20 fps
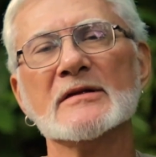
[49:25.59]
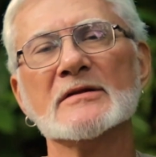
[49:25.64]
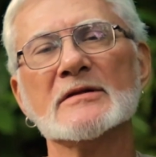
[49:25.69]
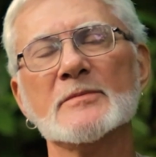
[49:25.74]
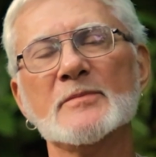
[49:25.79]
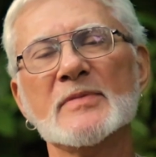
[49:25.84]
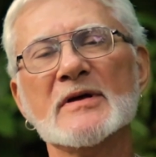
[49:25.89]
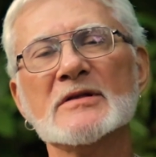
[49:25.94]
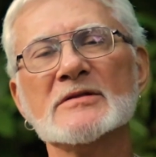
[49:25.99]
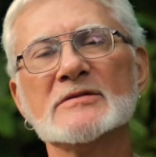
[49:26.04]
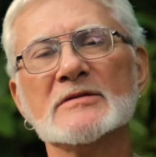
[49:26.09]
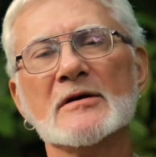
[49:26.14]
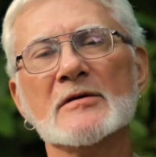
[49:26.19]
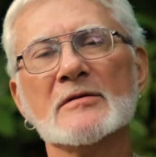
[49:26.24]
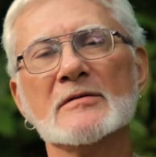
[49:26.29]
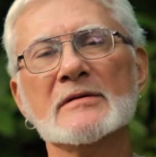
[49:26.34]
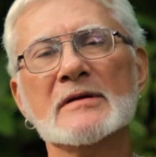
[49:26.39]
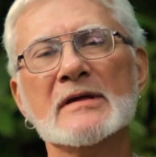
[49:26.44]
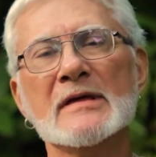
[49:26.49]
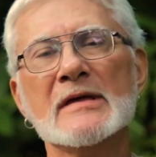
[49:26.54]
It depends
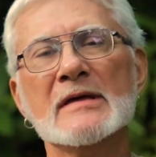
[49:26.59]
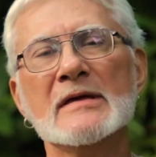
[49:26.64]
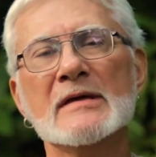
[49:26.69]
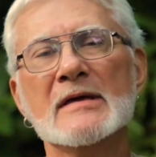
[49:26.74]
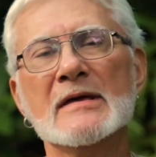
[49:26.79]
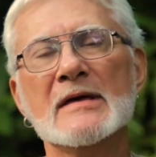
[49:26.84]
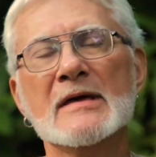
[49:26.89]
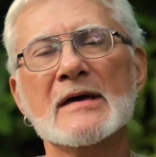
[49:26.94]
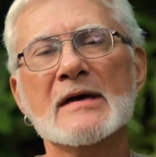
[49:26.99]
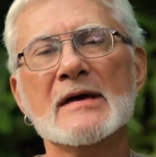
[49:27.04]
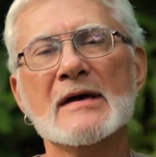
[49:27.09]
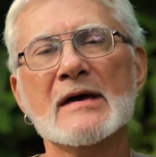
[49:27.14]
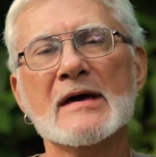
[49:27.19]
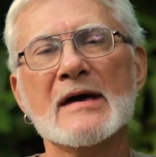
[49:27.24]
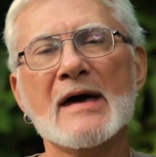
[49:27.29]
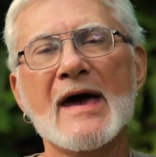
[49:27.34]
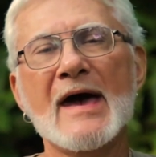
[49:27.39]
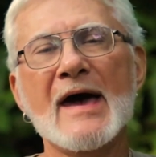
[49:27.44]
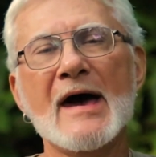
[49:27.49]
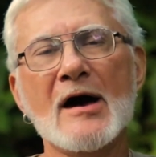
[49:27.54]
on
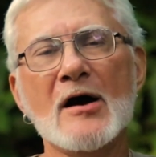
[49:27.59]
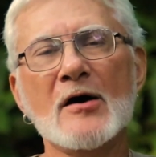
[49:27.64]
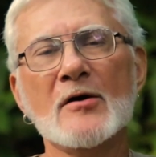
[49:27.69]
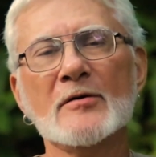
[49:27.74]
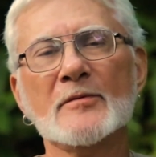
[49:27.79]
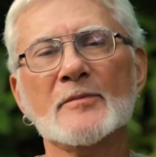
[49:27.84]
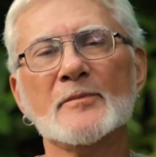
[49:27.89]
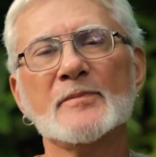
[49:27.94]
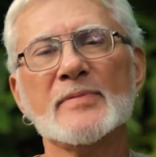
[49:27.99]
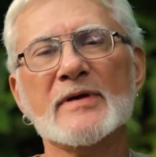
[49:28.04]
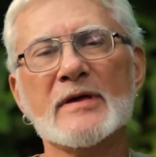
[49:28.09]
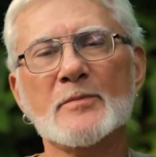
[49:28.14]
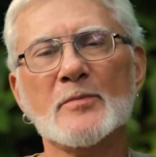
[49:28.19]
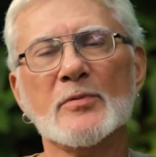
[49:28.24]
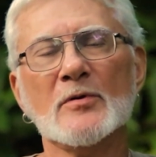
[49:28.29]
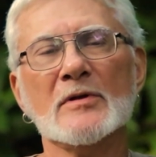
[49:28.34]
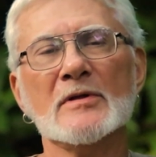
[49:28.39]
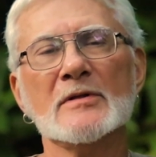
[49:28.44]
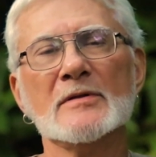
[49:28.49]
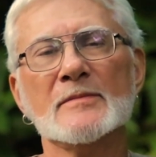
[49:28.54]
how
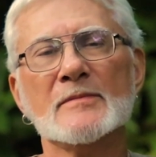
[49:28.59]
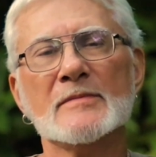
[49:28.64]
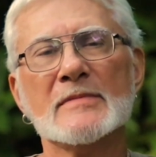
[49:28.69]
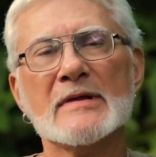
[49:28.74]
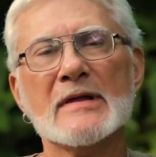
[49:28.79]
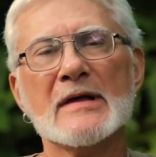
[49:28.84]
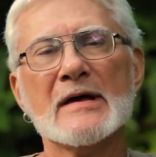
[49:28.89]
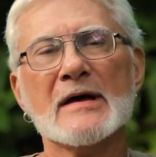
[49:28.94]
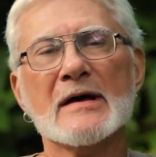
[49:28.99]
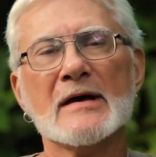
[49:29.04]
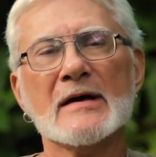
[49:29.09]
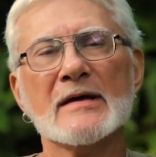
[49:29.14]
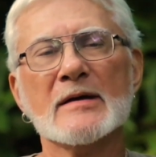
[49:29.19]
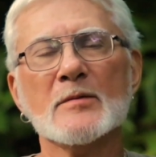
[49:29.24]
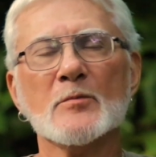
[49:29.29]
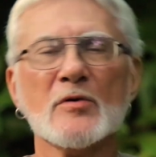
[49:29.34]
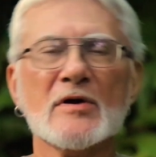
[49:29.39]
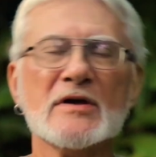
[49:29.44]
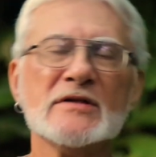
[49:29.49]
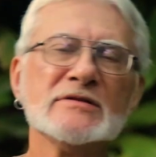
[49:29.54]
people
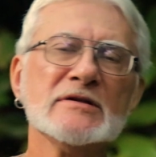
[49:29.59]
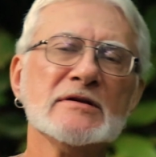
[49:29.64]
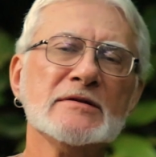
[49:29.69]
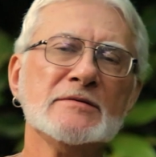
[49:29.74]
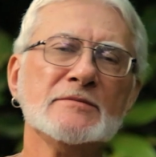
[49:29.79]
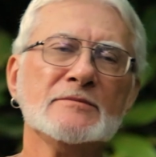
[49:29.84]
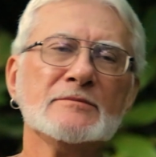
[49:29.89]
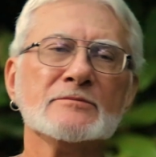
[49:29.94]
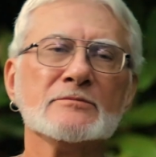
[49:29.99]
embrace it,